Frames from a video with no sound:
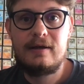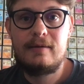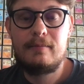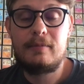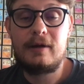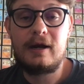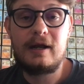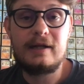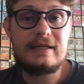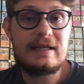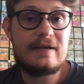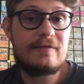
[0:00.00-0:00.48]

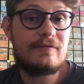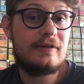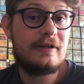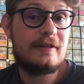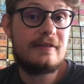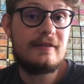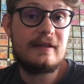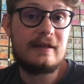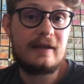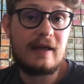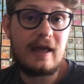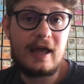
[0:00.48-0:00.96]
but i definitely
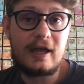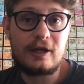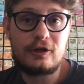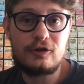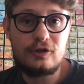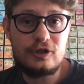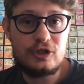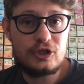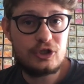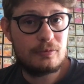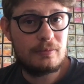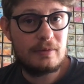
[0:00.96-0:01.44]
think
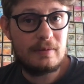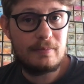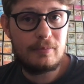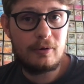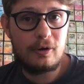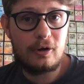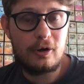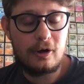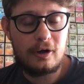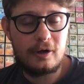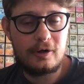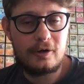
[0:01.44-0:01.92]
actually should be
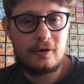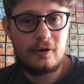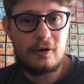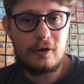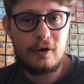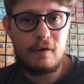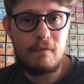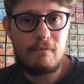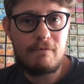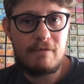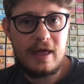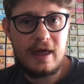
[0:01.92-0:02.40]
part
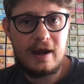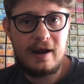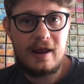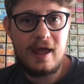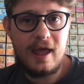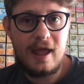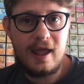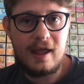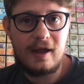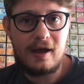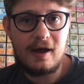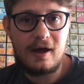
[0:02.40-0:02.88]
of that
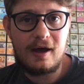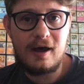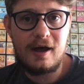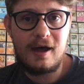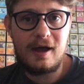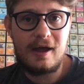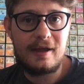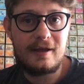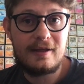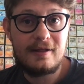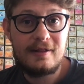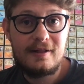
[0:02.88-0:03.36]

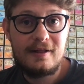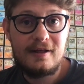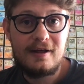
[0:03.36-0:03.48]
ai